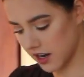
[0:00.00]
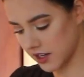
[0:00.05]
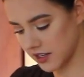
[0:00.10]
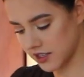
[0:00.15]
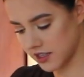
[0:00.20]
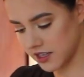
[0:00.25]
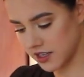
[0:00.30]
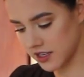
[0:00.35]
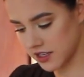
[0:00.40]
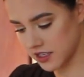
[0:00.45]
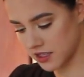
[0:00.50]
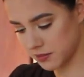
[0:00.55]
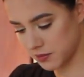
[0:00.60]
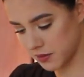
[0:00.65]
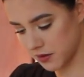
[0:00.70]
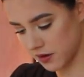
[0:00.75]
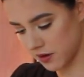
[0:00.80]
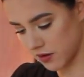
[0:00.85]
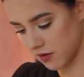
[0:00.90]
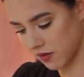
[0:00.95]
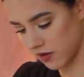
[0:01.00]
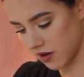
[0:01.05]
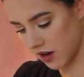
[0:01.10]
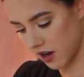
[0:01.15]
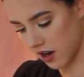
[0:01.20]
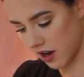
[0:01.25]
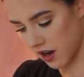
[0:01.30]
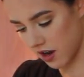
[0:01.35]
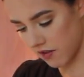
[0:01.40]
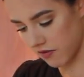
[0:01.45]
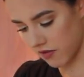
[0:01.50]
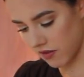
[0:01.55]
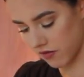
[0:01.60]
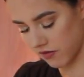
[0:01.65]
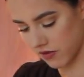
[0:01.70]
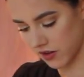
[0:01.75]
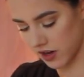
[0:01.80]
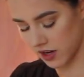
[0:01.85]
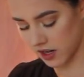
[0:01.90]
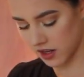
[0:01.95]
a teaspoon of
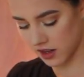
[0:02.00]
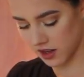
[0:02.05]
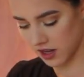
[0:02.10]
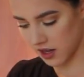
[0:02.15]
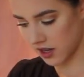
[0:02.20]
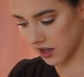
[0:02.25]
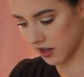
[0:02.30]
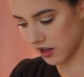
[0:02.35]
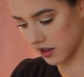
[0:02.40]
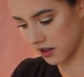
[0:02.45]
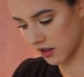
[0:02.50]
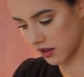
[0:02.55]
vanilla.